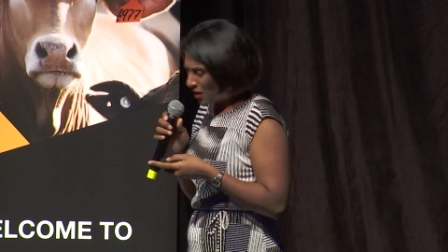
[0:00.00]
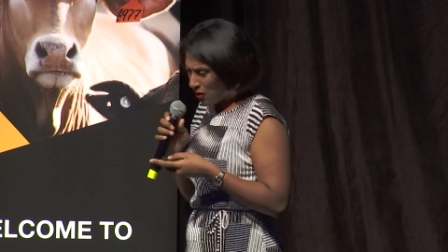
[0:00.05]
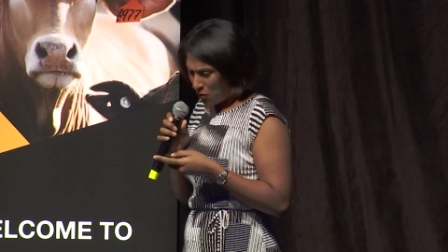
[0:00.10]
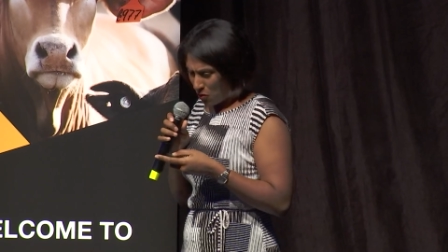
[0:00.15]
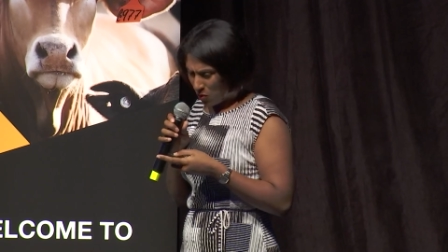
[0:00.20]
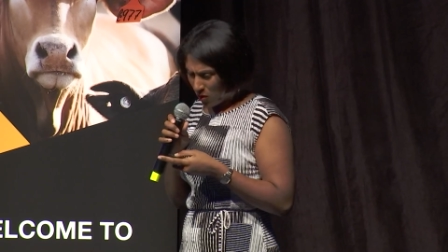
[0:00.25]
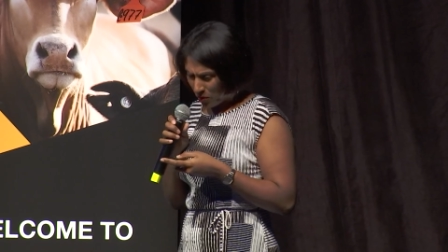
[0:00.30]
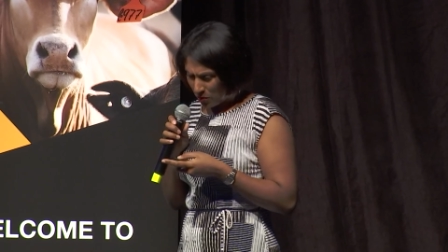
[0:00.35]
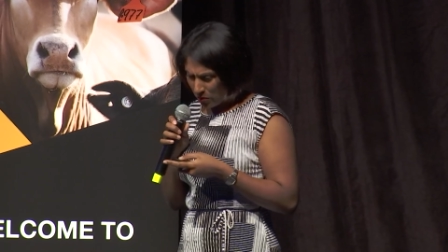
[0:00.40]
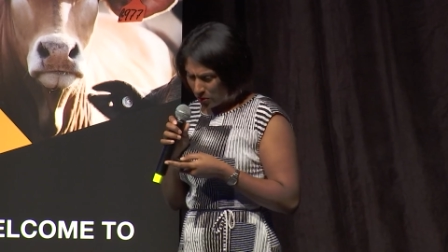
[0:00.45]

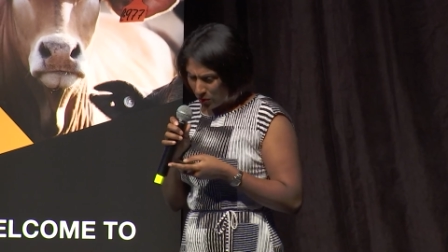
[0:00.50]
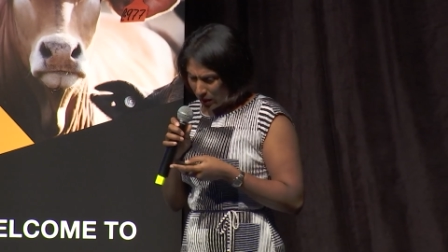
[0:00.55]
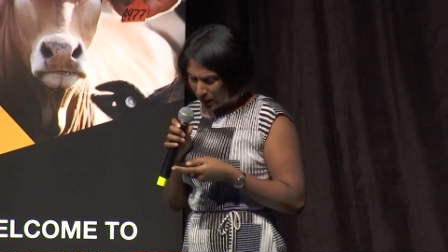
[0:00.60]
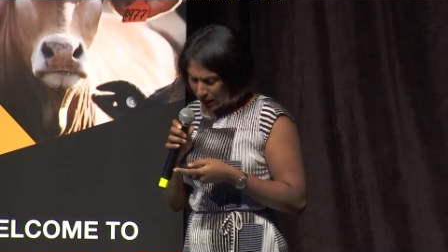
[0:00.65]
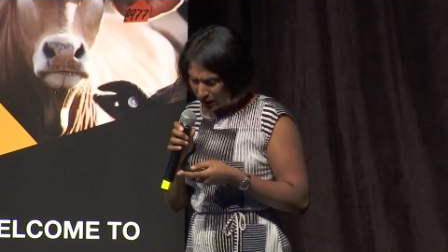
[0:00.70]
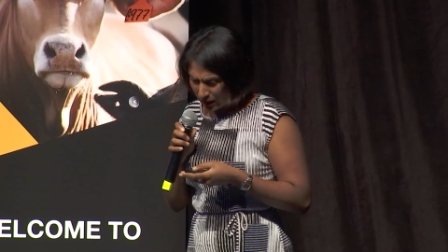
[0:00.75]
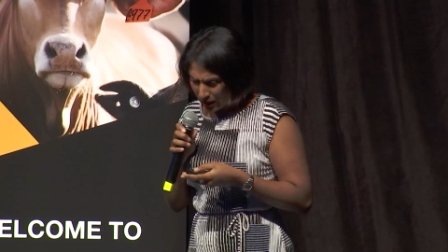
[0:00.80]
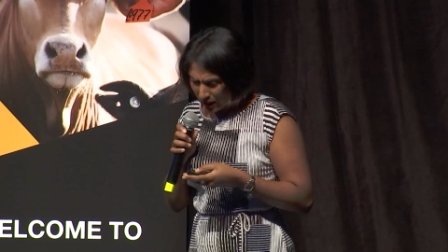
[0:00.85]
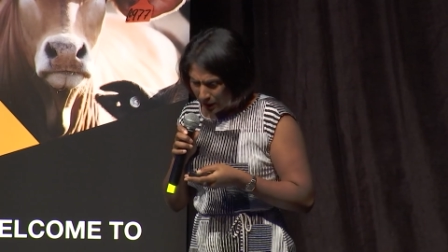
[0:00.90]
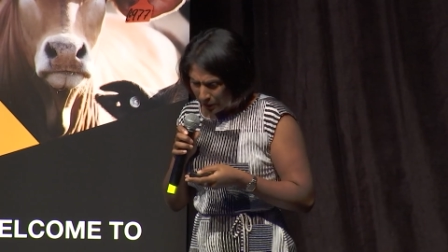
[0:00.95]

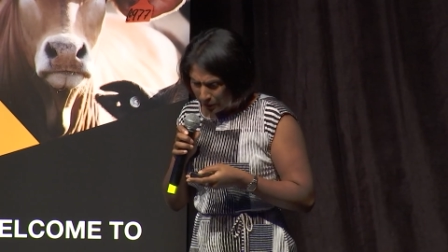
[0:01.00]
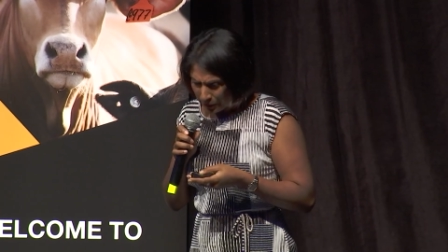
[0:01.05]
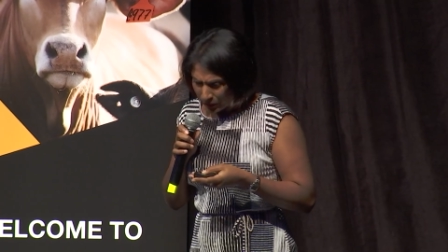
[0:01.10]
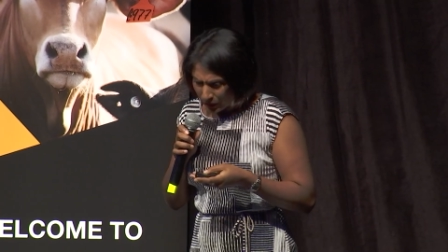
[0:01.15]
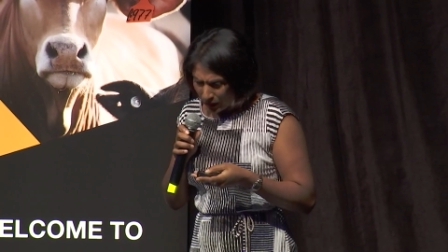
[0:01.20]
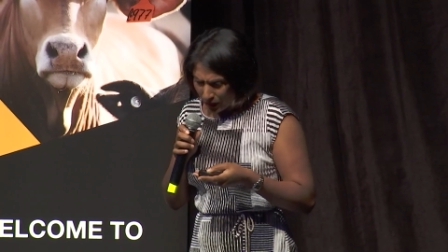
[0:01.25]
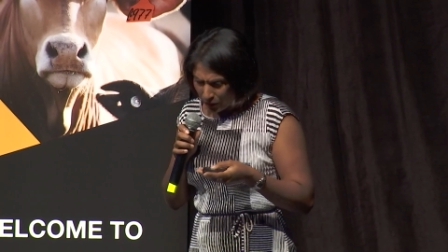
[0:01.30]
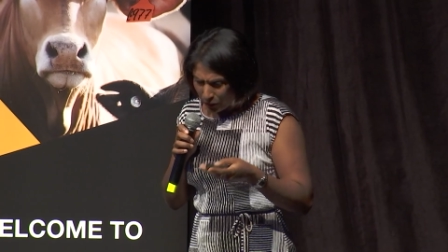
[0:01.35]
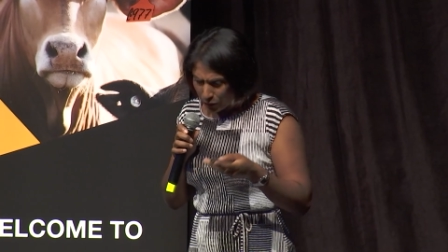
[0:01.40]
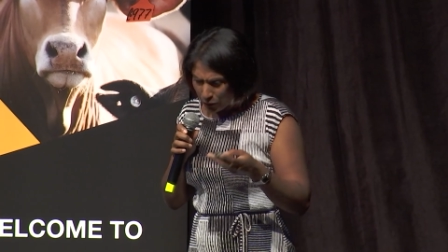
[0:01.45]

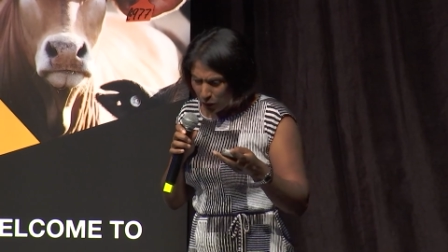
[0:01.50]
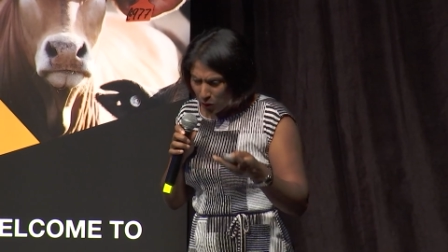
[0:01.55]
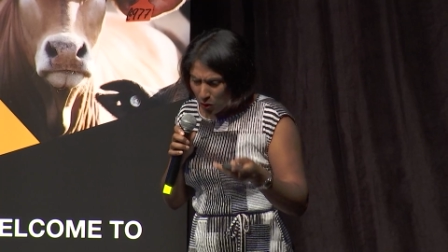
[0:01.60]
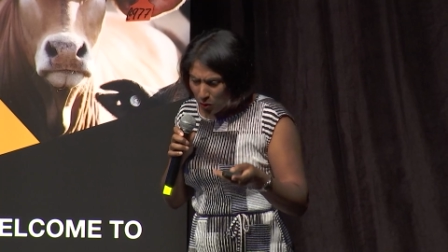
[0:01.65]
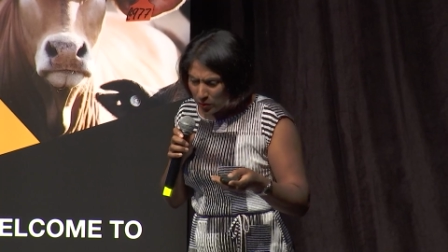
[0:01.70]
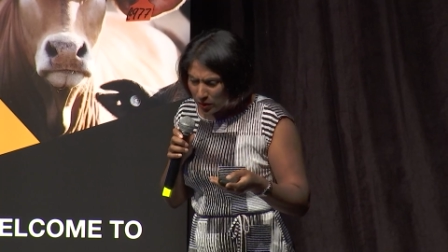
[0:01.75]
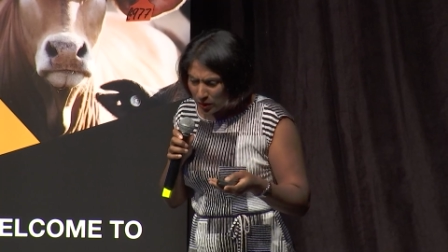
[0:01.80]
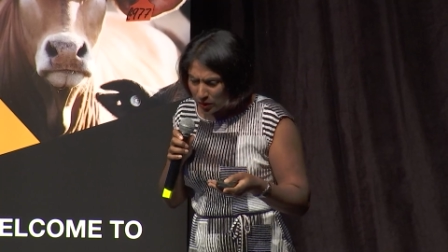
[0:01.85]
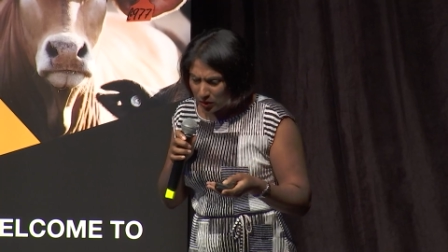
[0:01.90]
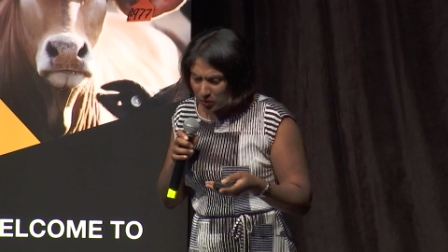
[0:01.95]

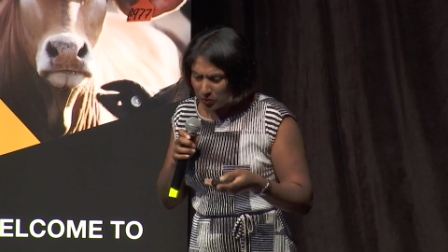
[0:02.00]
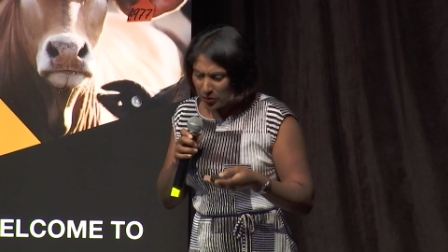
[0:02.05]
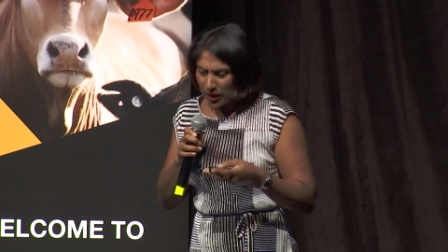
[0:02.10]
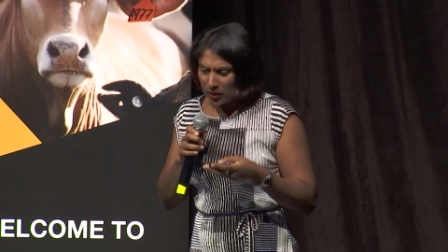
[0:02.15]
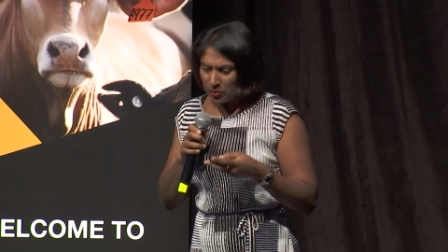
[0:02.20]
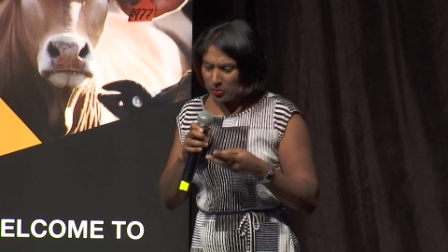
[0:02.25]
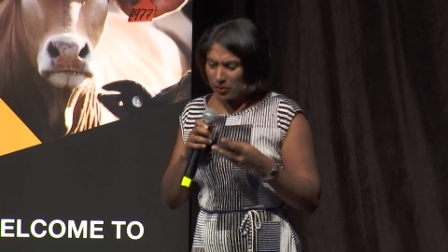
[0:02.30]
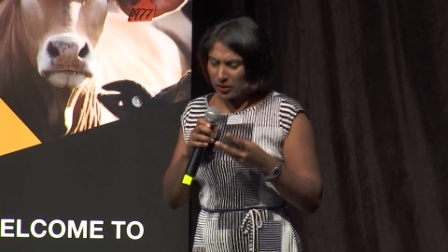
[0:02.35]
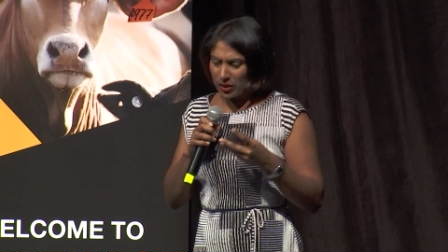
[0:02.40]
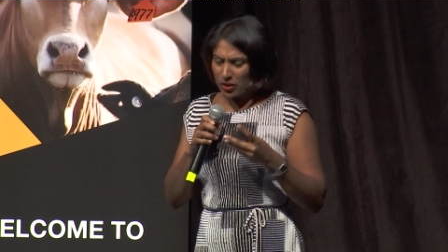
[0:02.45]
1.4 million
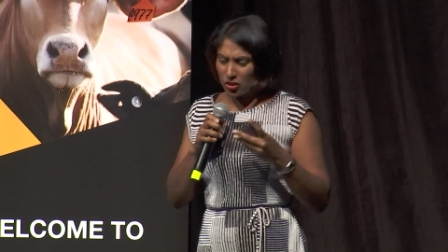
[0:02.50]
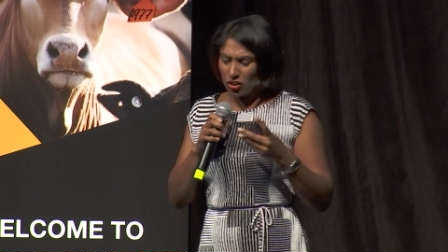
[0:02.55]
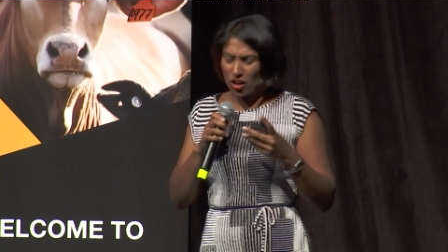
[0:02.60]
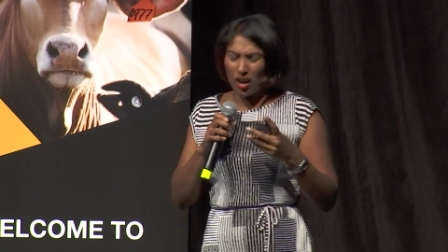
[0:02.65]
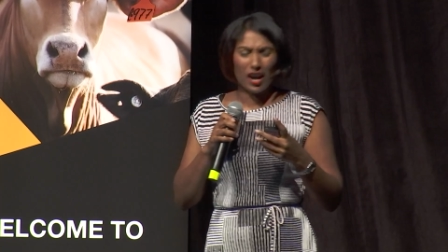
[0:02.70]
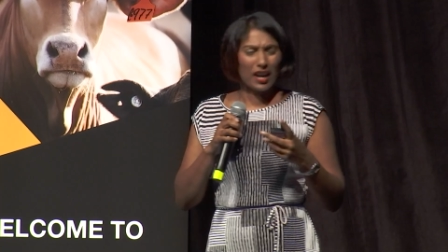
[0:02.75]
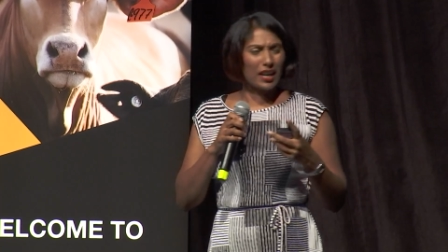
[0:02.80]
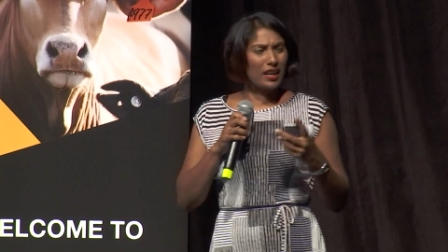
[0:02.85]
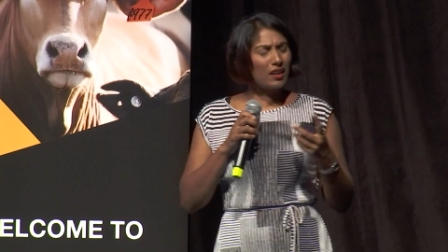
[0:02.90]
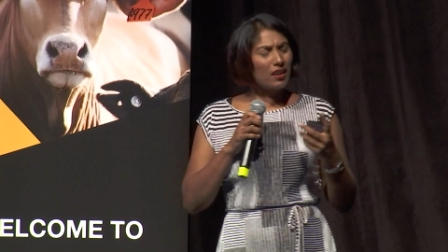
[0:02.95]
people in
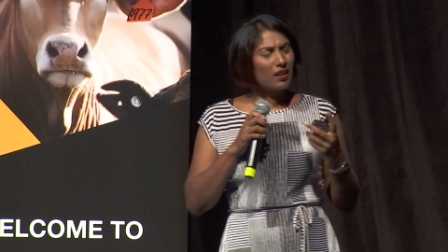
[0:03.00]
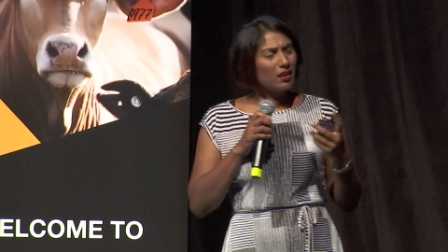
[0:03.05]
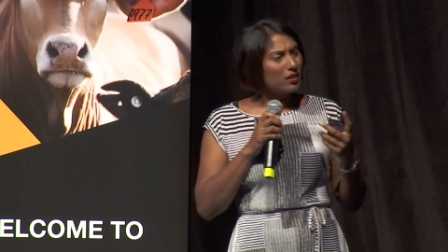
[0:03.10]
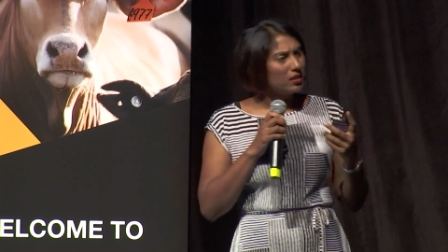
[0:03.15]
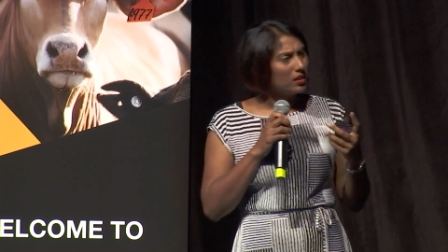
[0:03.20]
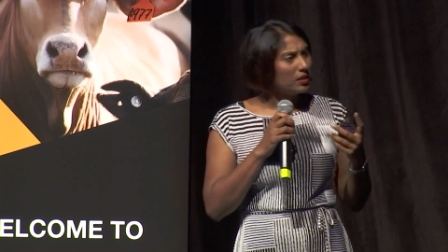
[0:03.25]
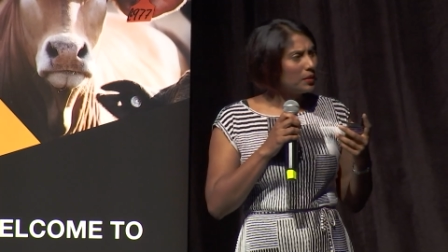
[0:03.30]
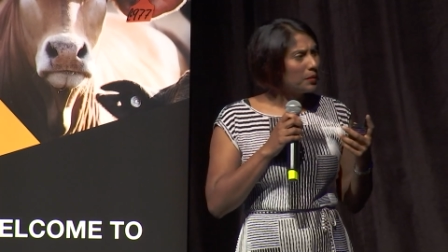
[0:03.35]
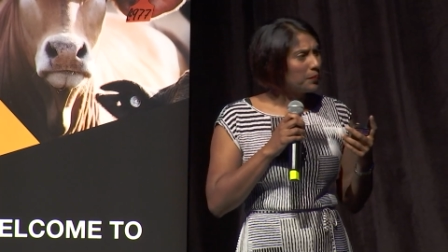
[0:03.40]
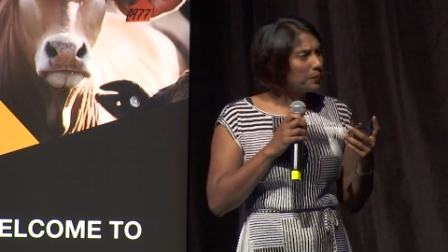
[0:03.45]
China.